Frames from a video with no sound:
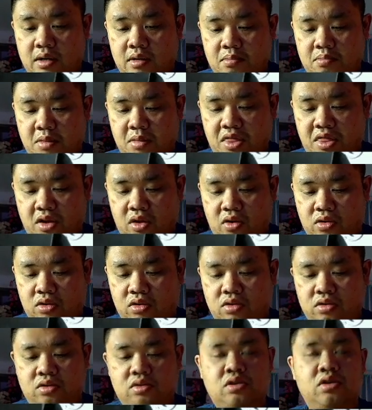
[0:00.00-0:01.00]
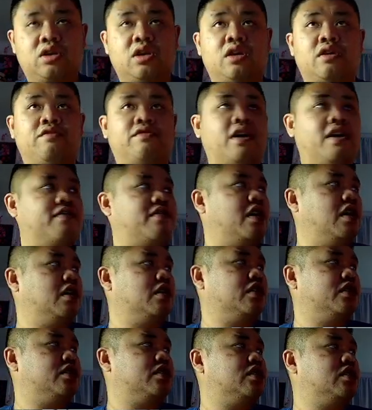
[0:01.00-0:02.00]
Mythical, 5
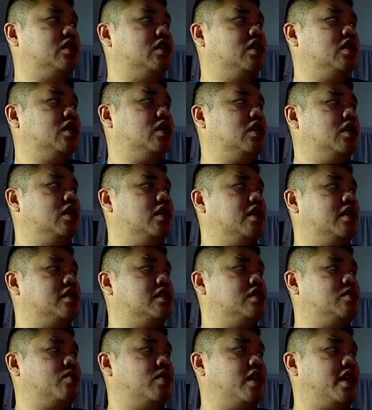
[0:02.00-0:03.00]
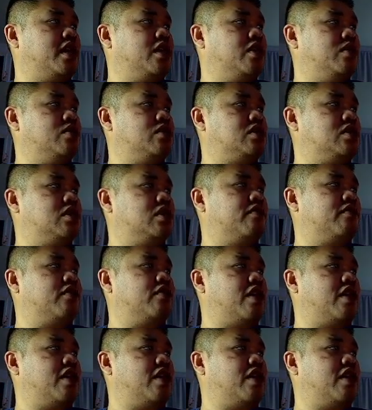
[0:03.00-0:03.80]
colors. This is what I used for